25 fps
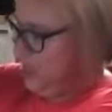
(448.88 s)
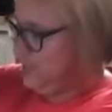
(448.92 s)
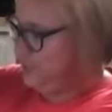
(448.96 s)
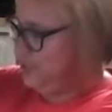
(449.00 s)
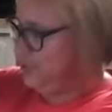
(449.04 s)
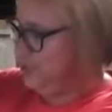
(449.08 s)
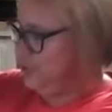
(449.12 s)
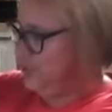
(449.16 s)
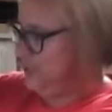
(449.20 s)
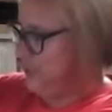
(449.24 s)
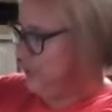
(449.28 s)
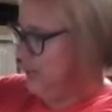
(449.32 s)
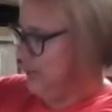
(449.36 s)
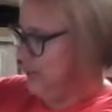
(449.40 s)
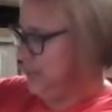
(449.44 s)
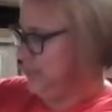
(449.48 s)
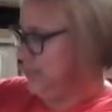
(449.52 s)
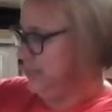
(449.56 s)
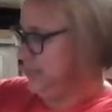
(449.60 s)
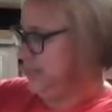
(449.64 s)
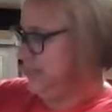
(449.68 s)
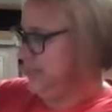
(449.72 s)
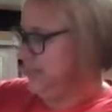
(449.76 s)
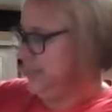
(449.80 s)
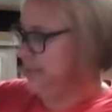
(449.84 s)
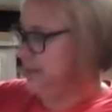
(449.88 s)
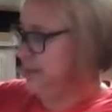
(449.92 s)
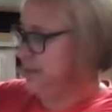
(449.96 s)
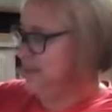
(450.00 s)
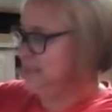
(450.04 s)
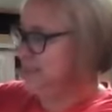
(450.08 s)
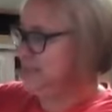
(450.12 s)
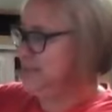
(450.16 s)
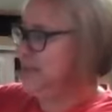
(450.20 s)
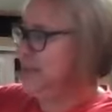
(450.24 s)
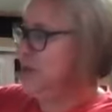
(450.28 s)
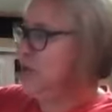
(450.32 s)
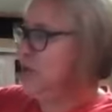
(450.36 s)
exercise
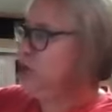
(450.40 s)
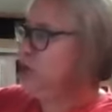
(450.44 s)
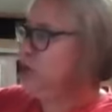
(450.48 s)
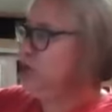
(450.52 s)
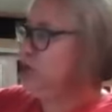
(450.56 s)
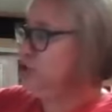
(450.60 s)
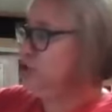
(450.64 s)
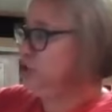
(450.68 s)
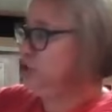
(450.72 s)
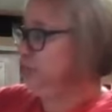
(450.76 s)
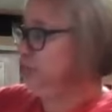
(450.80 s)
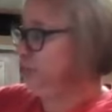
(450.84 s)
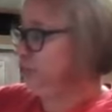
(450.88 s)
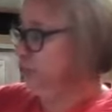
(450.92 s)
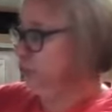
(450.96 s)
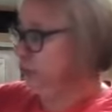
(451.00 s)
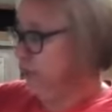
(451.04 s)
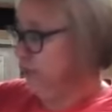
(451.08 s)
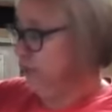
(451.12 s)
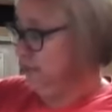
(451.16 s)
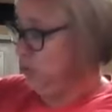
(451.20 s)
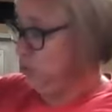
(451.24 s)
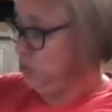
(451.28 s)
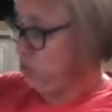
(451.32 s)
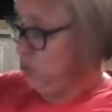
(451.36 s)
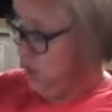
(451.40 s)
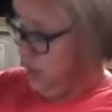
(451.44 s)
is twofold. Number